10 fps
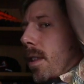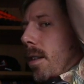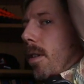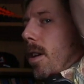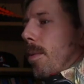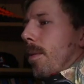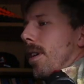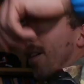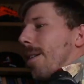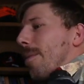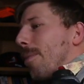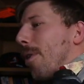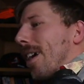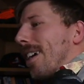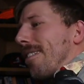there are
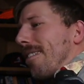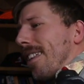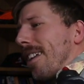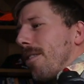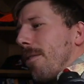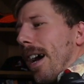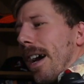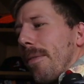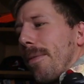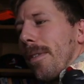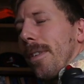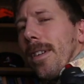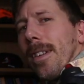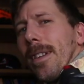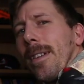pockets. They do have
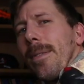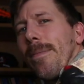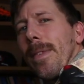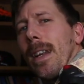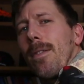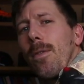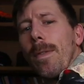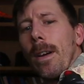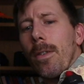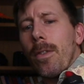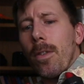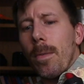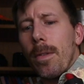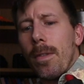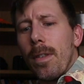little Velcro
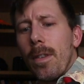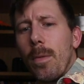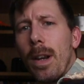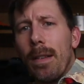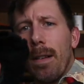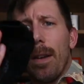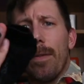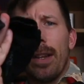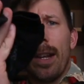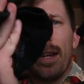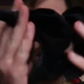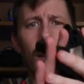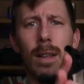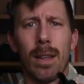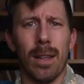stoppers, so this one has gloves in it.
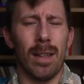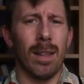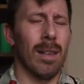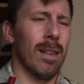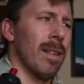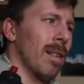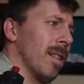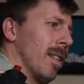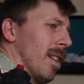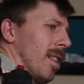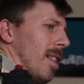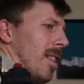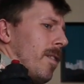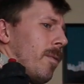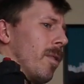And then
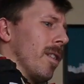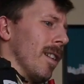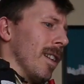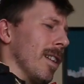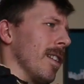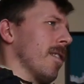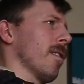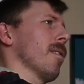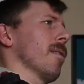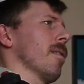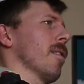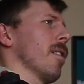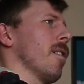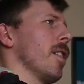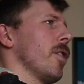this one is
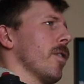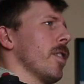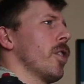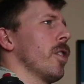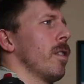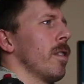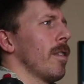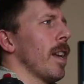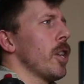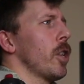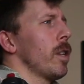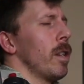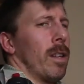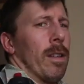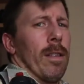the hydration
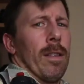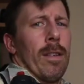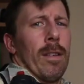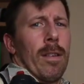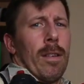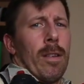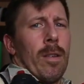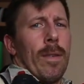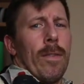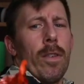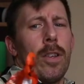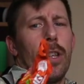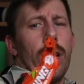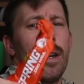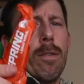station. We've got a
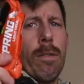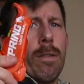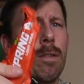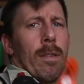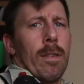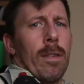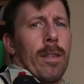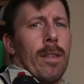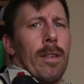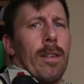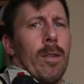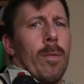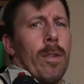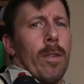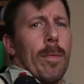gel,
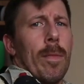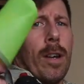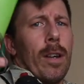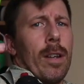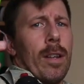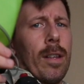we've got a mug,